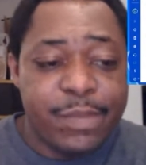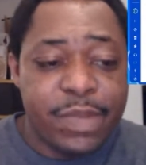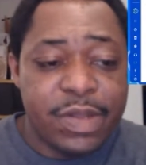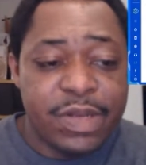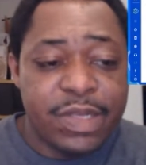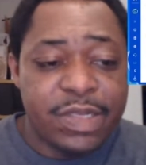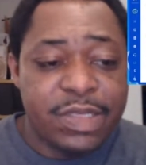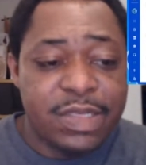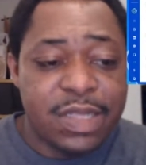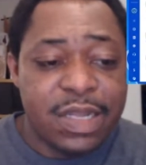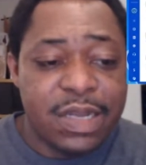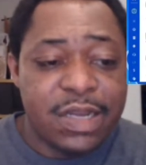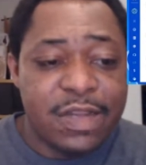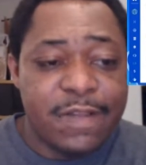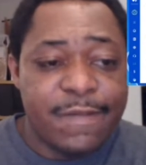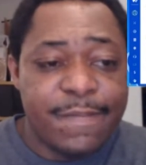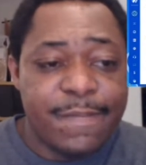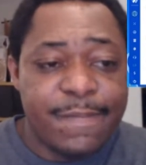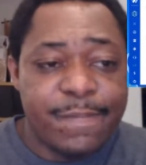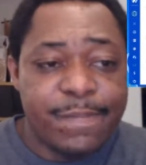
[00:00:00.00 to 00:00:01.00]
It does
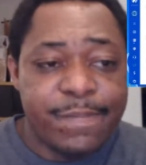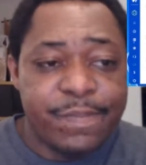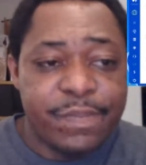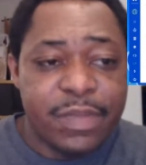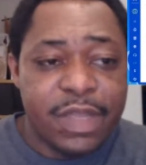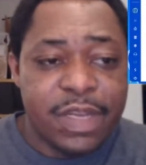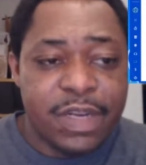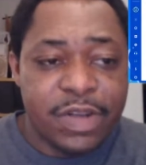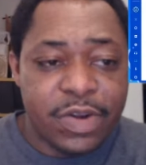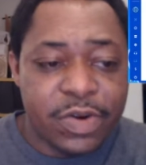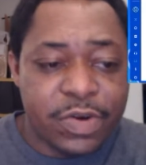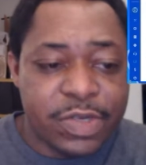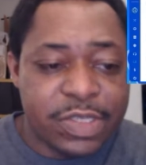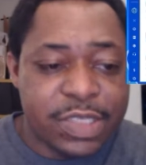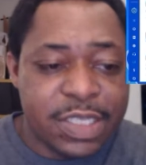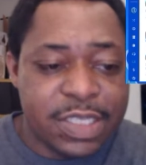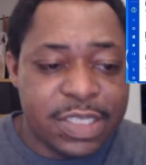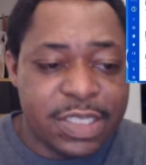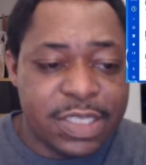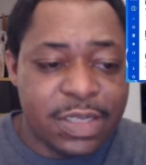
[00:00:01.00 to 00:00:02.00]
not. And of
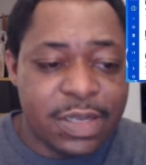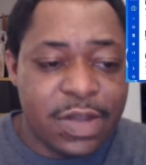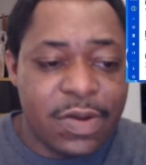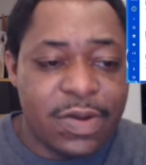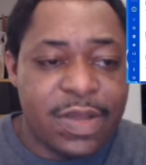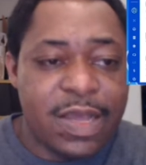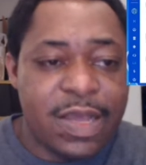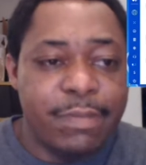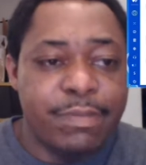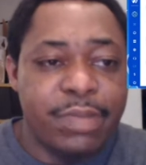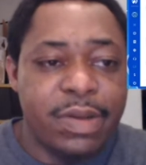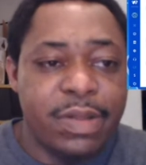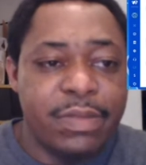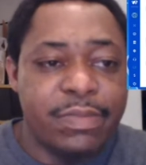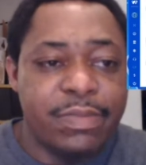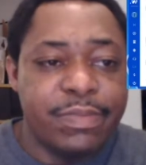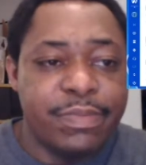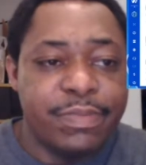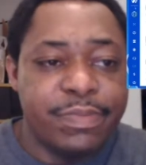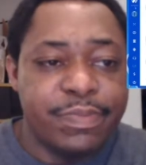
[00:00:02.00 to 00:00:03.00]
course, that's the log out
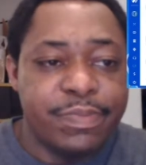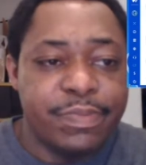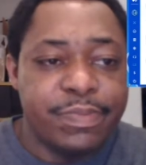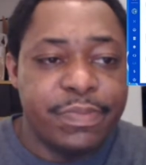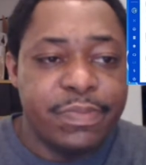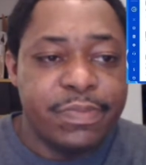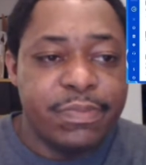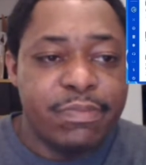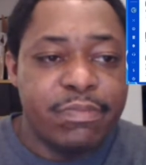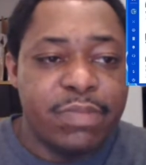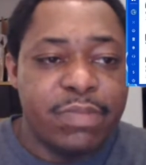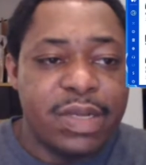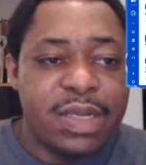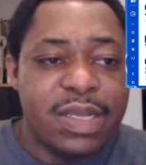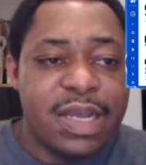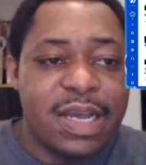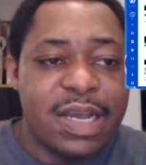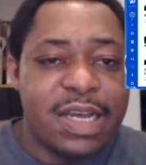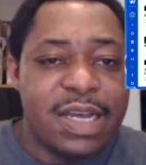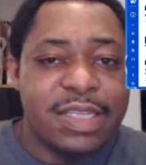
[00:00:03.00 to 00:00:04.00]
button. But
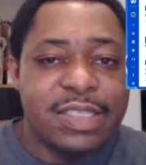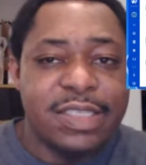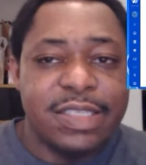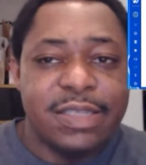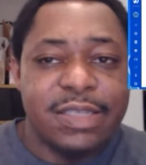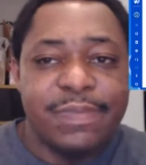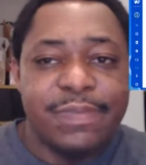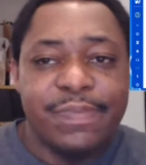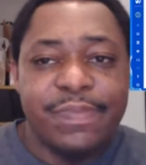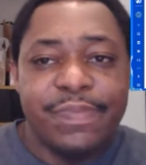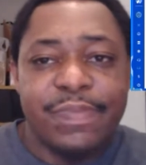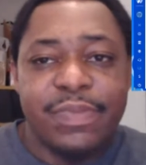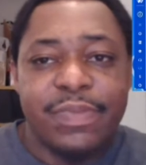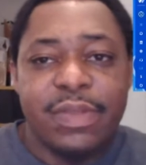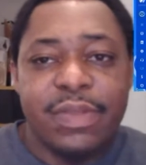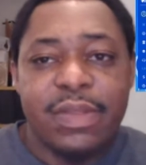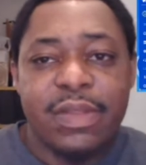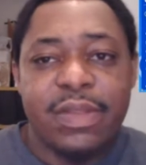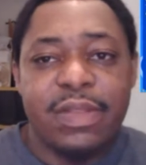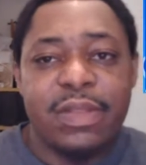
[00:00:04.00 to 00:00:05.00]
guys,
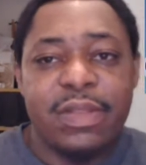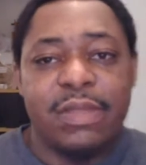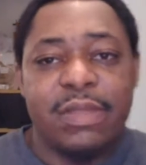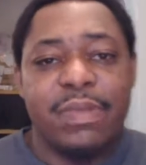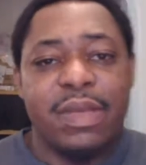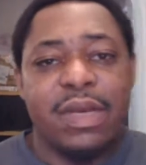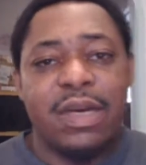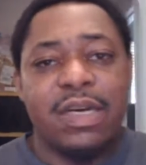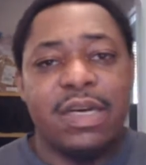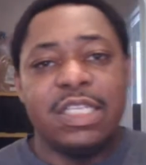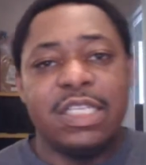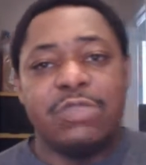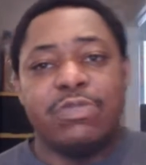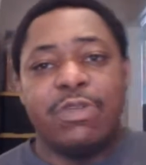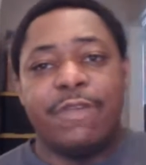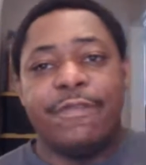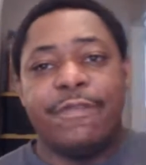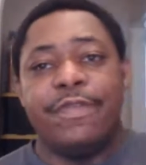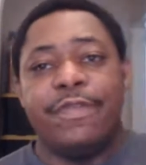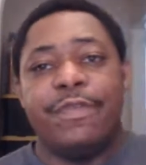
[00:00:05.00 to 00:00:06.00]
to be honest
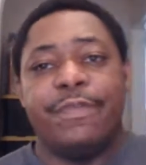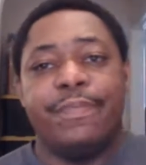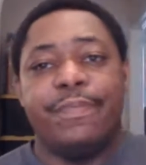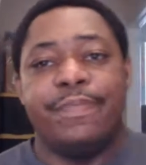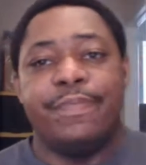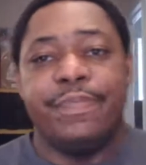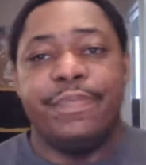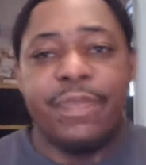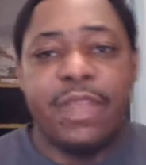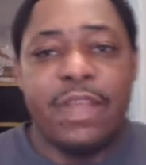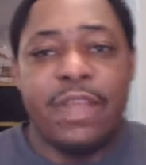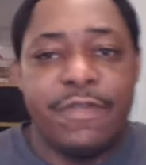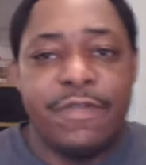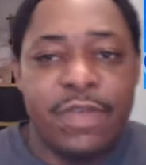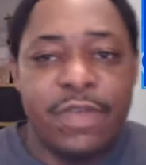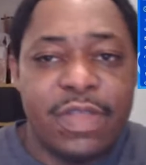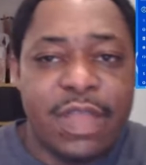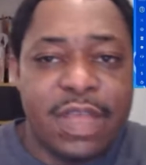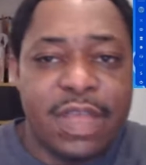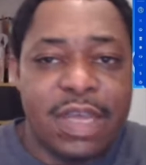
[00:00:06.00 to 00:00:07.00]
with you, if
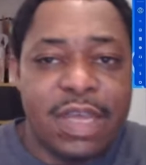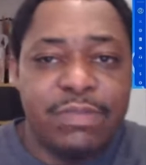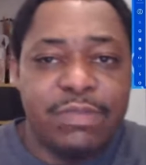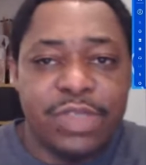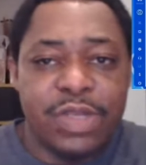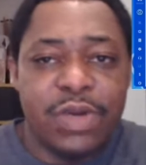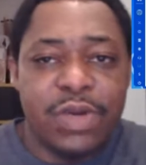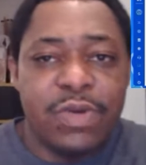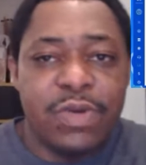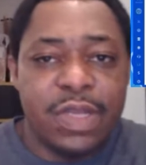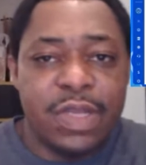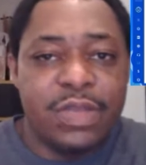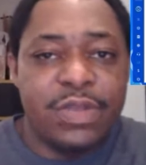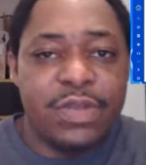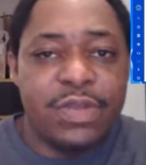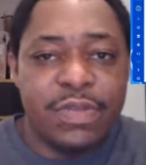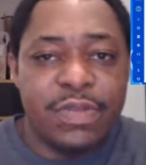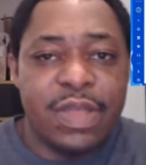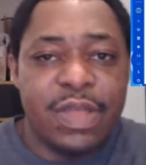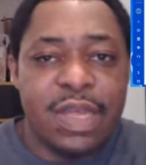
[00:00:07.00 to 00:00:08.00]
you think I'm joking,
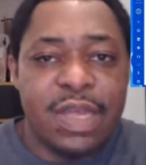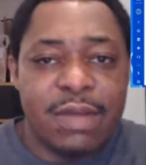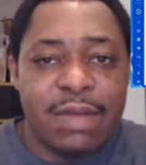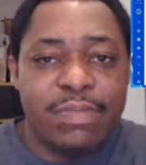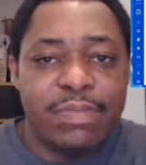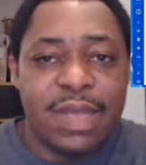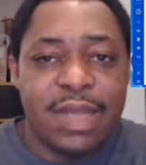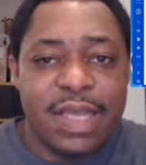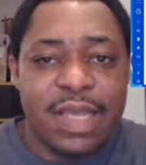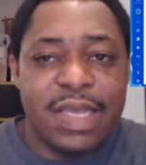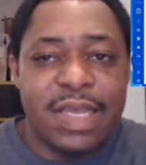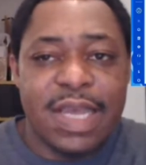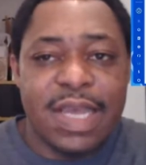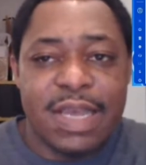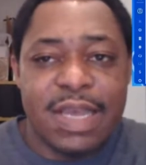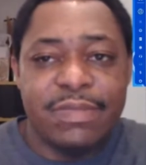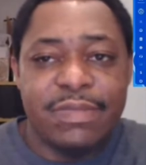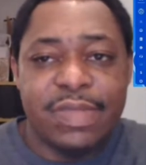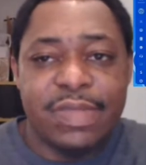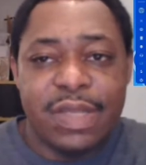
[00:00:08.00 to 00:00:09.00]
you think I'm playing
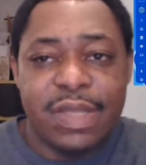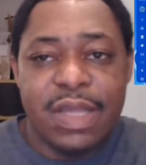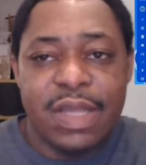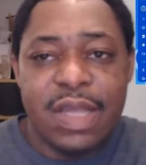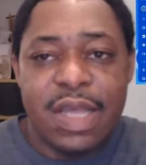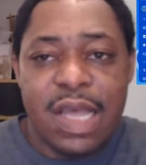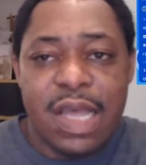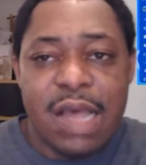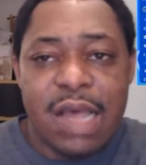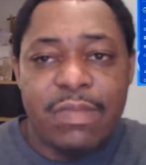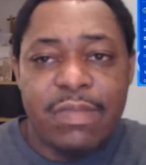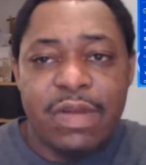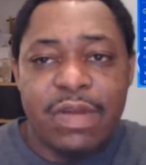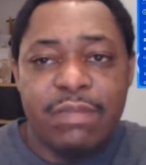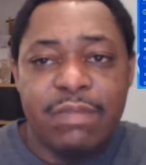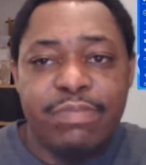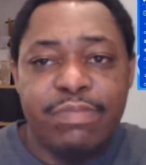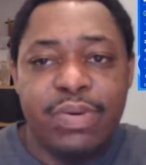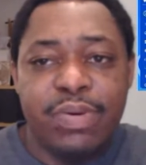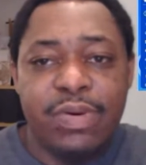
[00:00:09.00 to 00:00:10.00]
games, I'm going
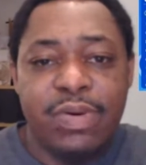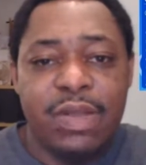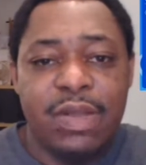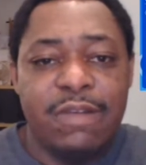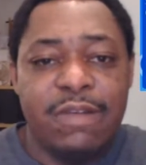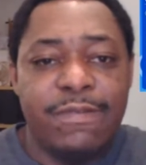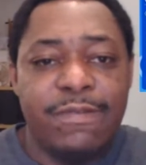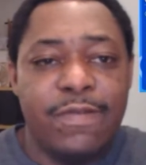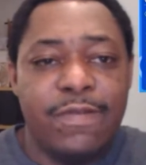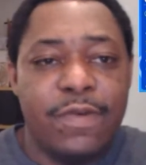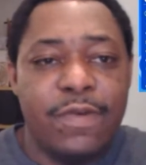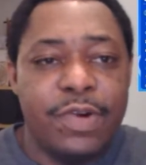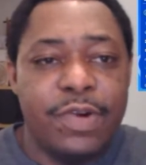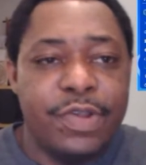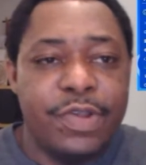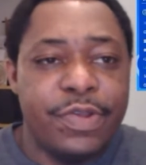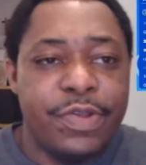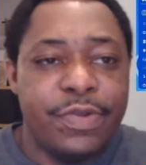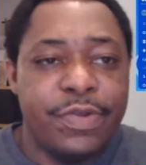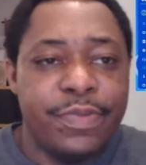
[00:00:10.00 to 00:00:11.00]
to pull up for
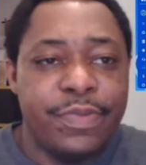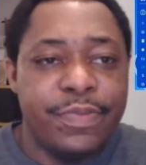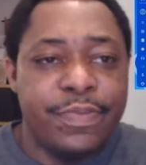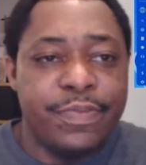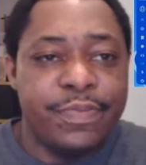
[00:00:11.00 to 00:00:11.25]
you